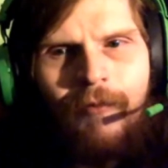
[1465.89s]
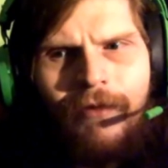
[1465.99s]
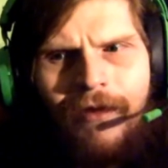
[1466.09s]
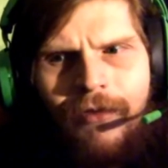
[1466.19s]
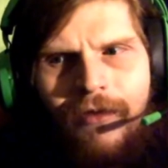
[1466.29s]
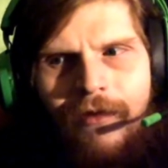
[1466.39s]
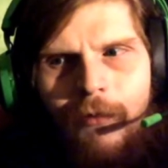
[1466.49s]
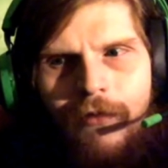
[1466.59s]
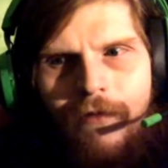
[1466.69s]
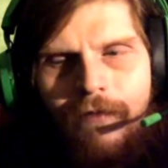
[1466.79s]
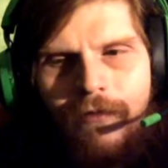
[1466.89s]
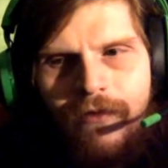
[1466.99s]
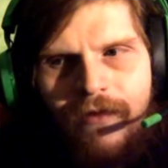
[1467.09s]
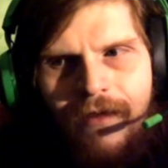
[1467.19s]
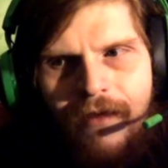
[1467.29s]
but I think it would have
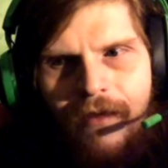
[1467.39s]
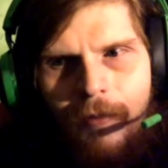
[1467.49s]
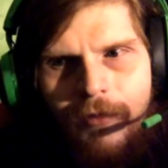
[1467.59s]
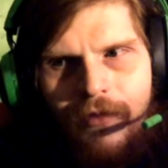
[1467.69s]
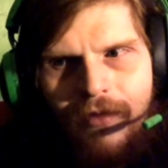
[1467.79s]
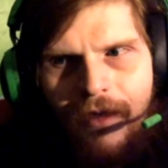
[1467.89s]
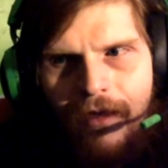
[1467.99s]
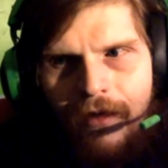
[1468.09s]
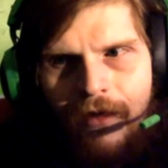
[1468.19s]
sent it up to that